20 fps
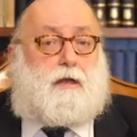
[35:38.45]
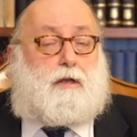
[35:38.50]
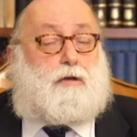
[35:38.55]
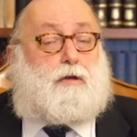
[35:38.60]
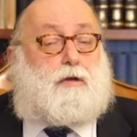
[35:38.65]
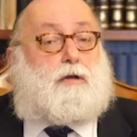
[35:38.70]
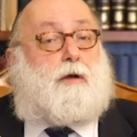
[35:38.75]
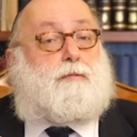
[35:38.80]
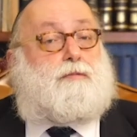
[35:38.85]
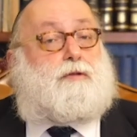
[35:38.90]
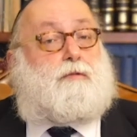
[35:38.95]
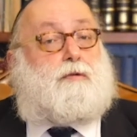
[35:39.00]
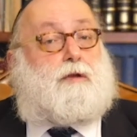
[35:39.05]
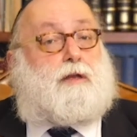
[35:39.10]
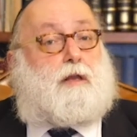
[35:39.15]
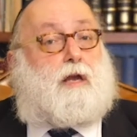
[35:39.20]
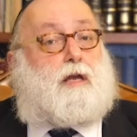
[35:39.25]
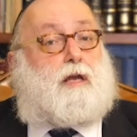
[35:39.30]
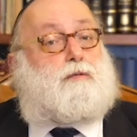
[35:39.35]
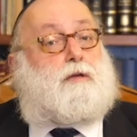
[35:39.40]
you come to
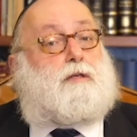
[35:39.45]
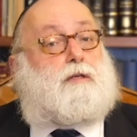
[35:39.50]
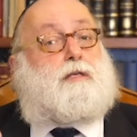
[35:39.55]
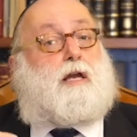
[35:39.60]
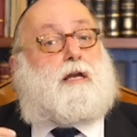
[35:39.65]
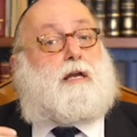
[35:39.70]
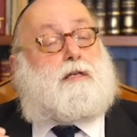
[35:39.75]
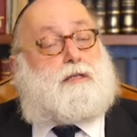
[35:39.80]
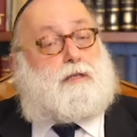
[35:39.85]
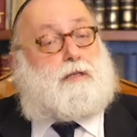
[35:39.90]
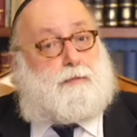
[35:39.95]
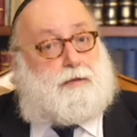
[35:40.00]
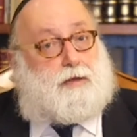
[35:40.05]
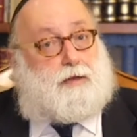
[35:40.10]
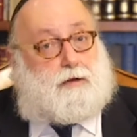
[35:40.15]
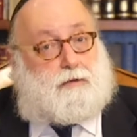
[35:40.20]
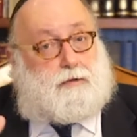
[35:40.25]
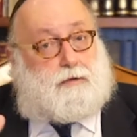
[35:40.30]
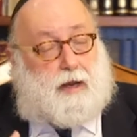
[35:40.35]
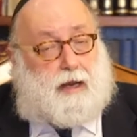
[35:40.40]
realize, 1 second,
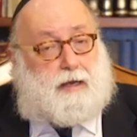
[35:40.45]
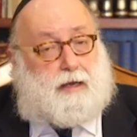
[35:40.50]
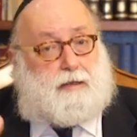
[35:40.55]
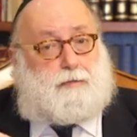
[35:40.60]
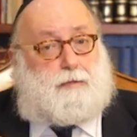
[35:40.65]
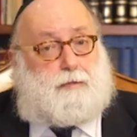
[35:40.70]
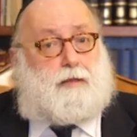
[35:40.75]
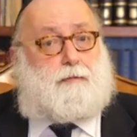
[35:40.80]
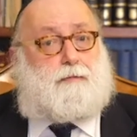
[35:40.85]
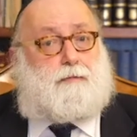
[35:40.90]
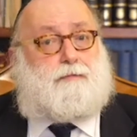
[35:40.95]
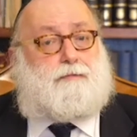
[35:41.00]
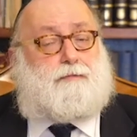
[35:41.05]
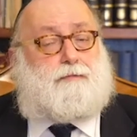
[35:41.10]
something created me.